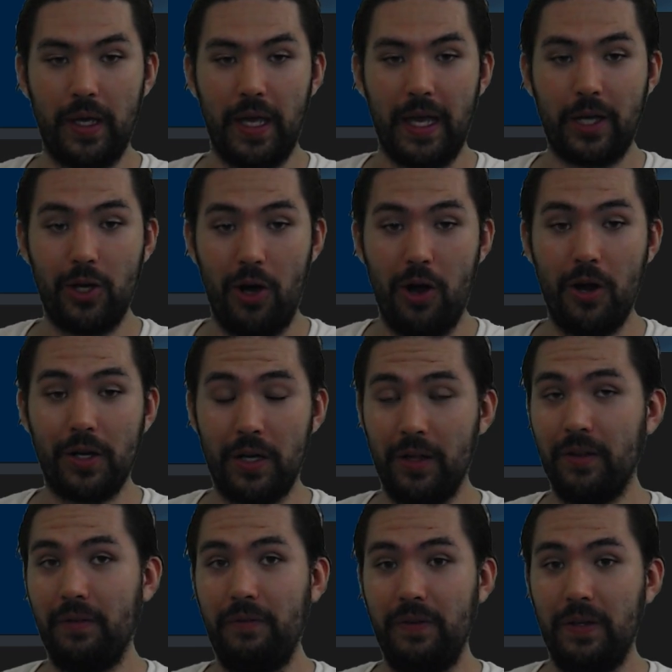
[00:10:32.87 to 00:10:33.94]
a card on
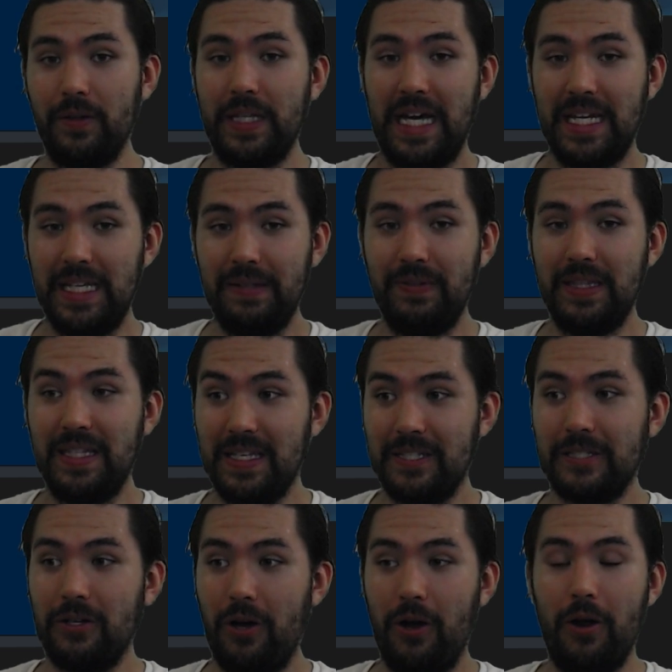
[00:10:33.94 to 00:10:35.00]
the field, not even this
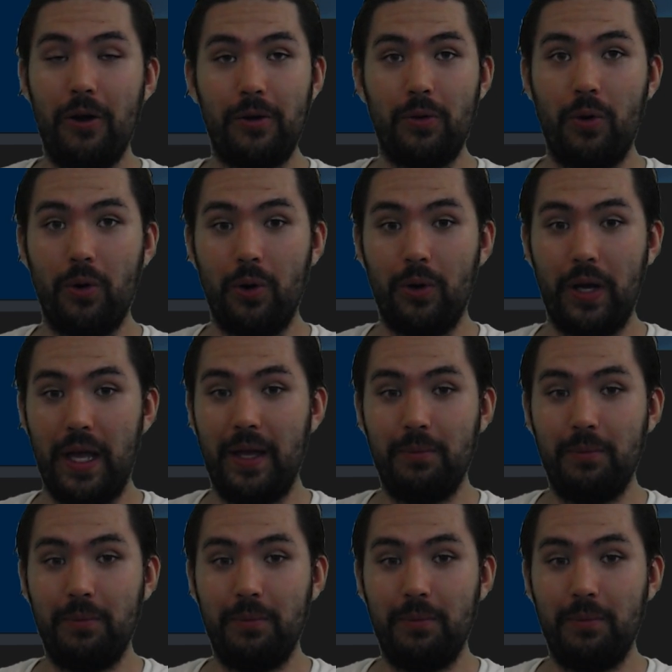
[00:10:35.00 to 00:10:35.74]
card or